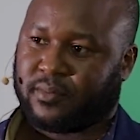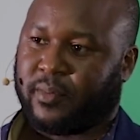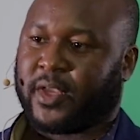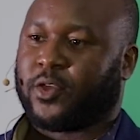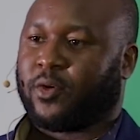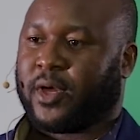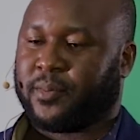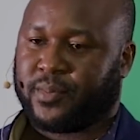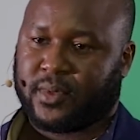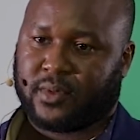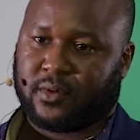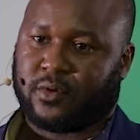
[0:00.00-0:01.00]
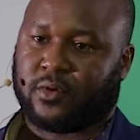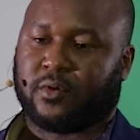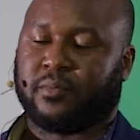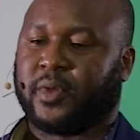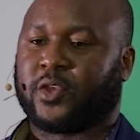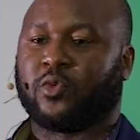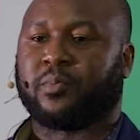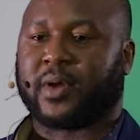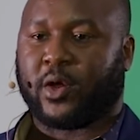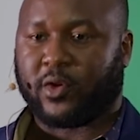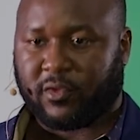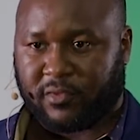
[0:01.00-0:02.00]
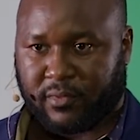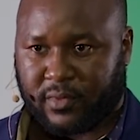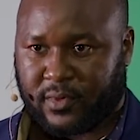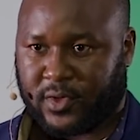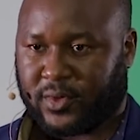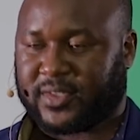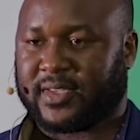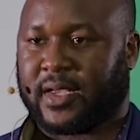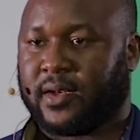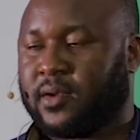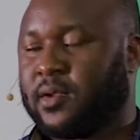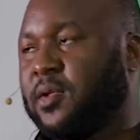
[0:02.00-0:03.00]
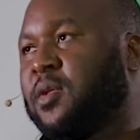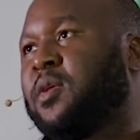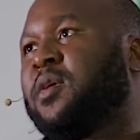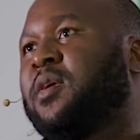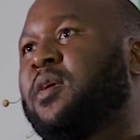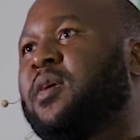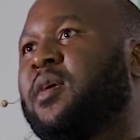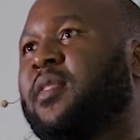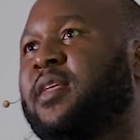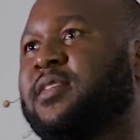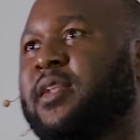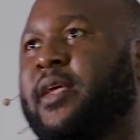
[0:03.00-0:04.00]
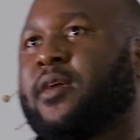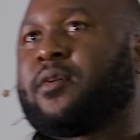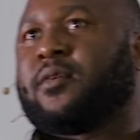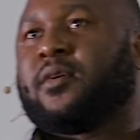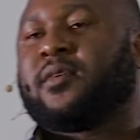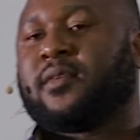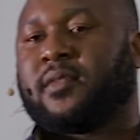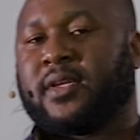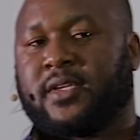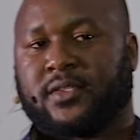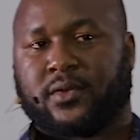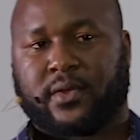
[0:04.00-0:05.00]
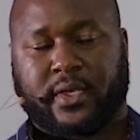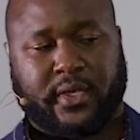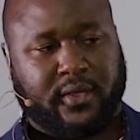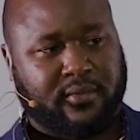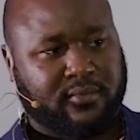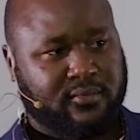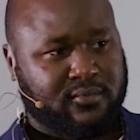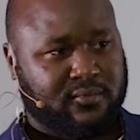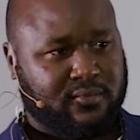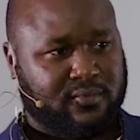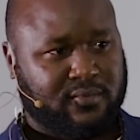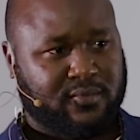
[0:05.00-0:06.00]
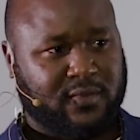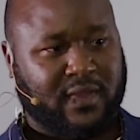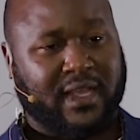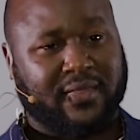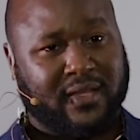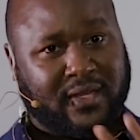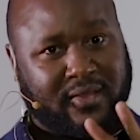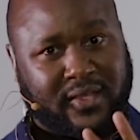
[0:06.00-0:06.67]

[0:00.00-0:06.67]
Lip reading: make you happy or make you proud of your son. There's like, oh, that is okay. There are 3